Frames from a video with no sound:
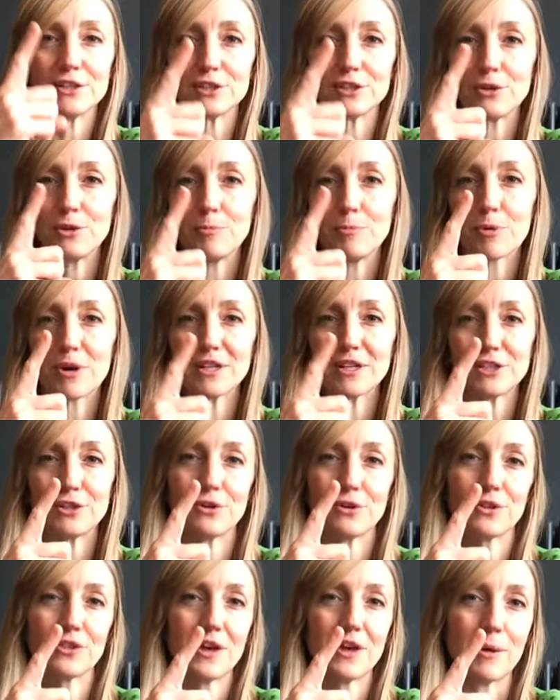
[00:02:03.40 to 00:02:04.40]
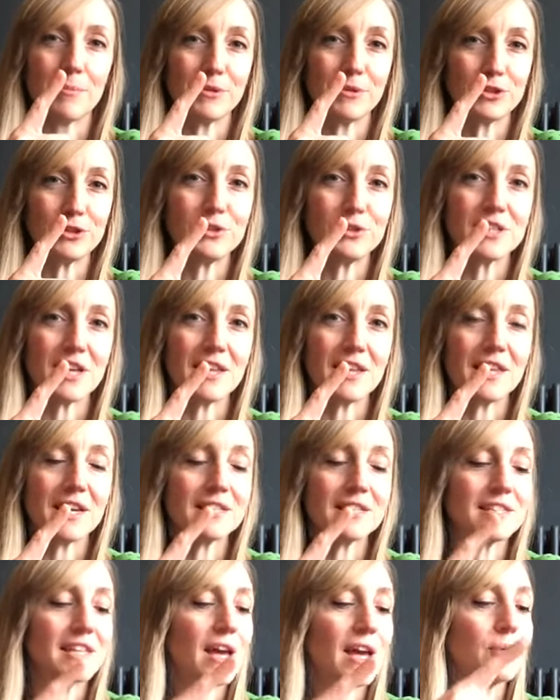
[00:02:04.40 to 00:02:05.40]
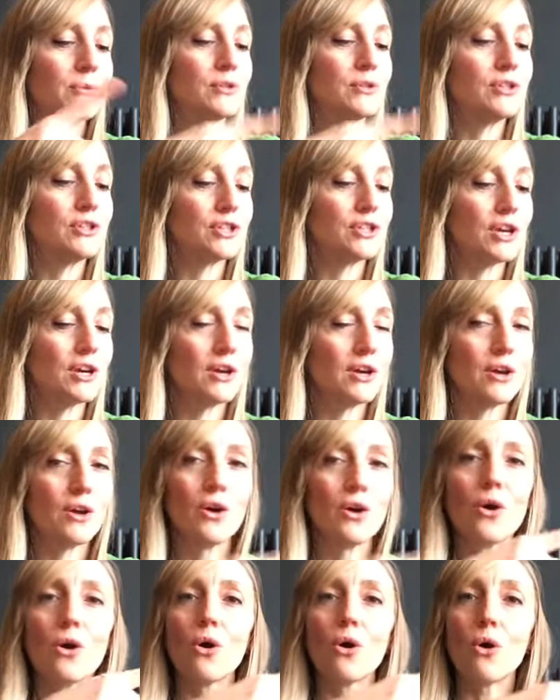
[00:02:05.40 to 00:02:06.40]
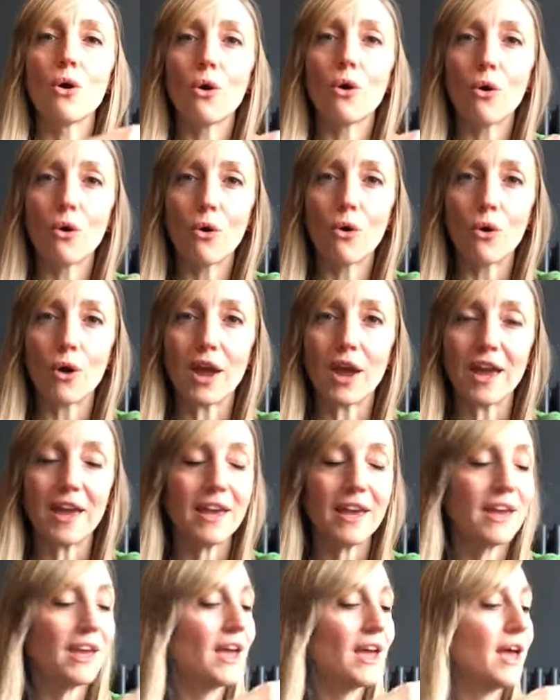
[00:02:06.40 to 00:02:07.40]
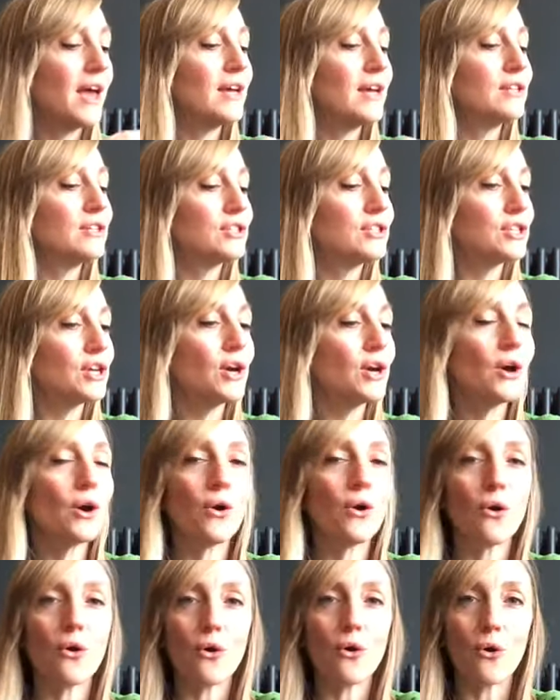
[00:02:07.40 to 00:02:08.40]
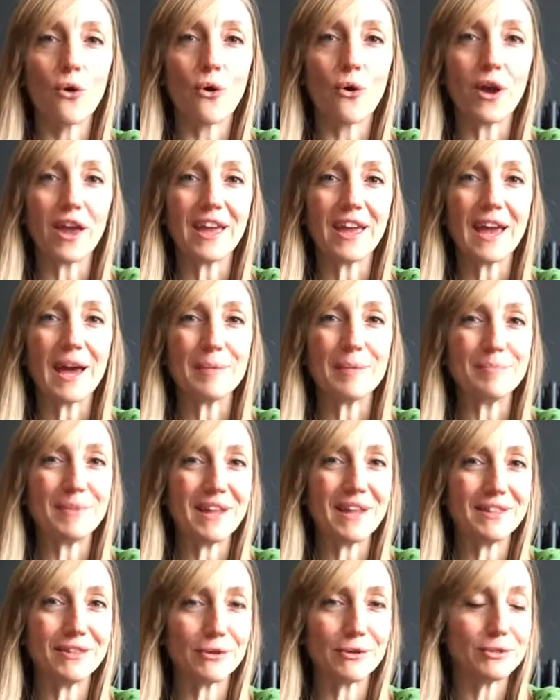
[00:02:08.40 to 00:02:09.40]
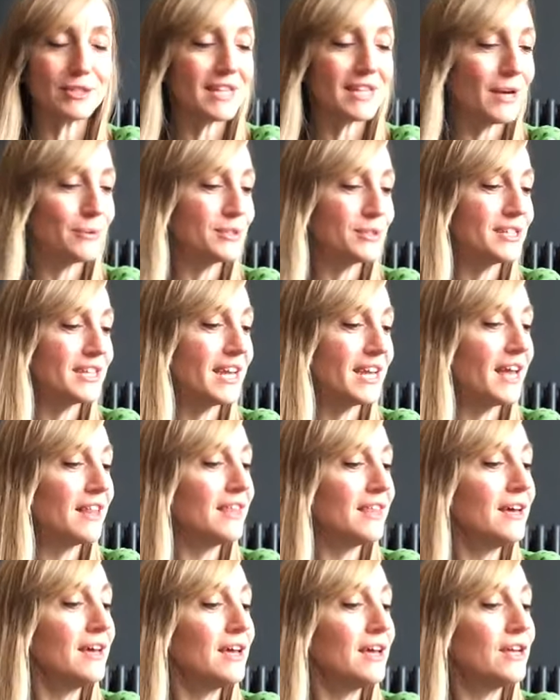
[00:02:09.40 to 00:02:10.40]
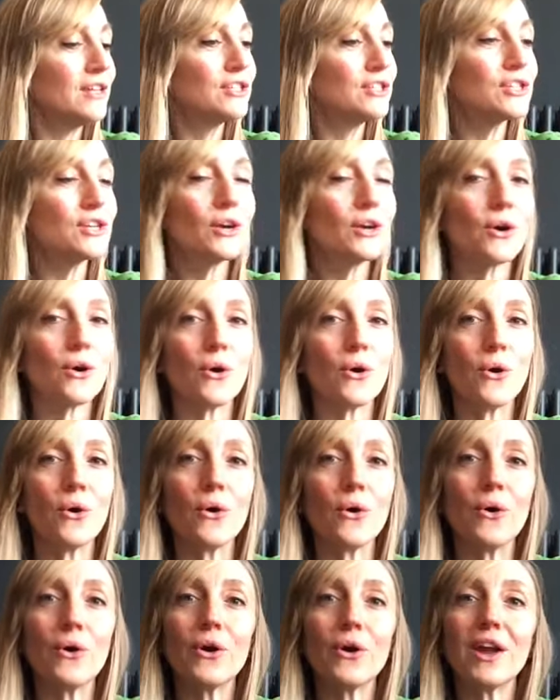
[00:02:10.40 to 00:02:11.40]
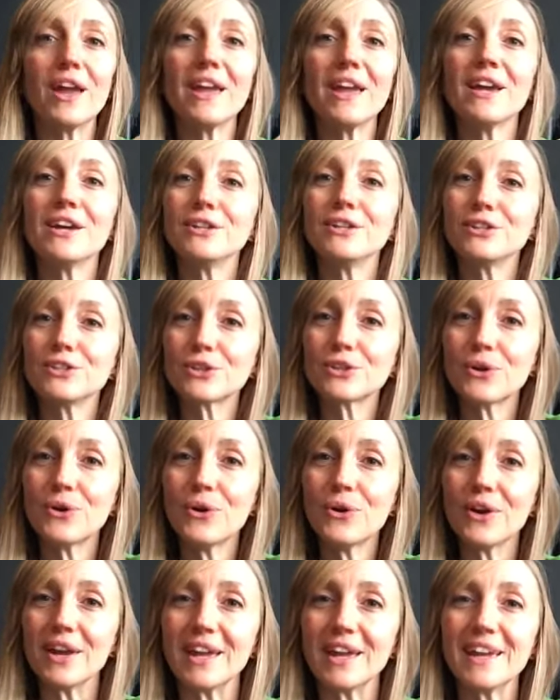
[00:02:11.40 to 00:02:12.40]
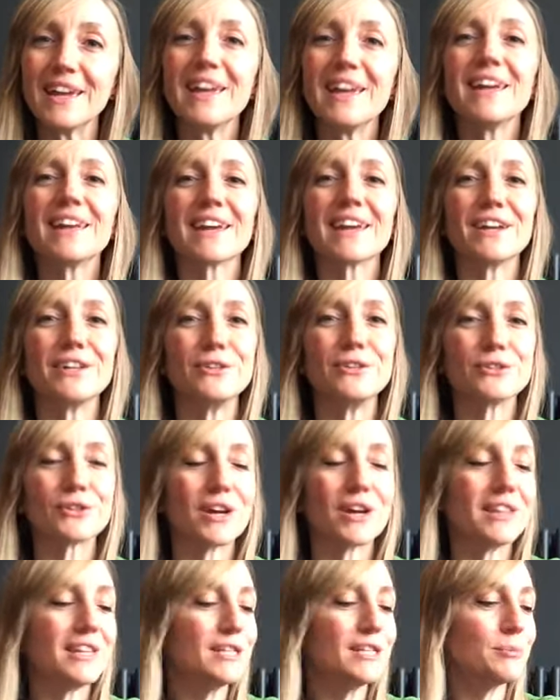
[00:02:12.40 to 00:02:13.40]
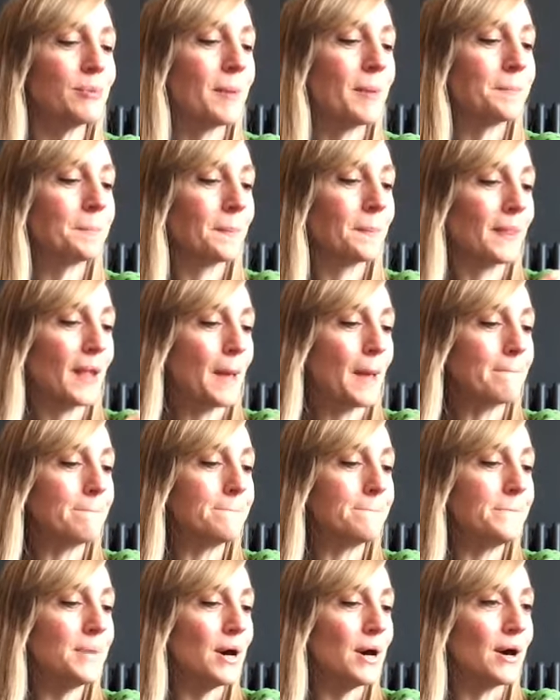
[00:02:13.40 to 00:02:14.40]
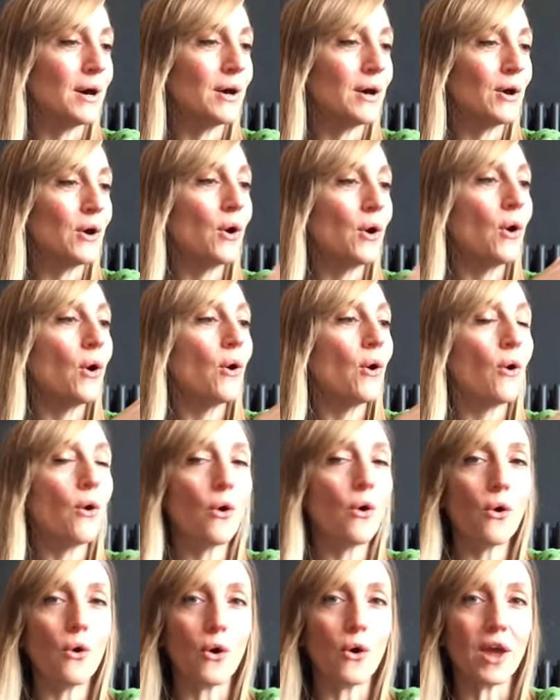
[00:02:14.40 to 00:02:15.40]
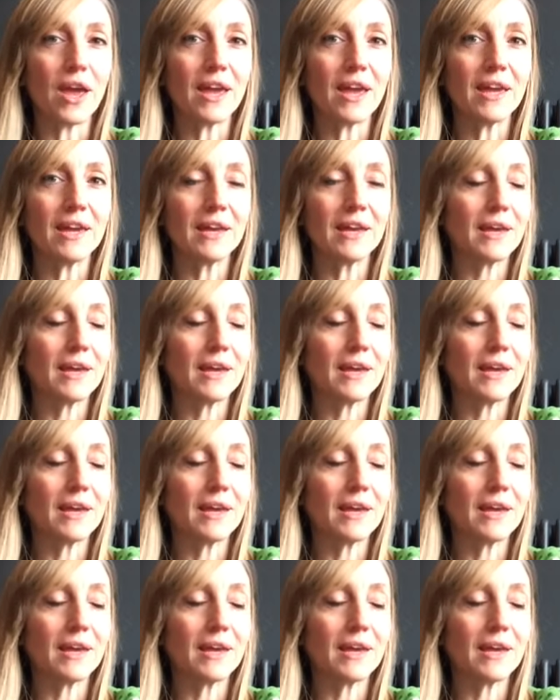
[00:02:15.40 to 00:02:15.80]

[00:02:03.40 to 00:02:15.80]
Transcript: so you press your thumb as you say that sound t, oi, t, oi, and blend those sounds together. T, oi, toy. Can you try this one? B, oi,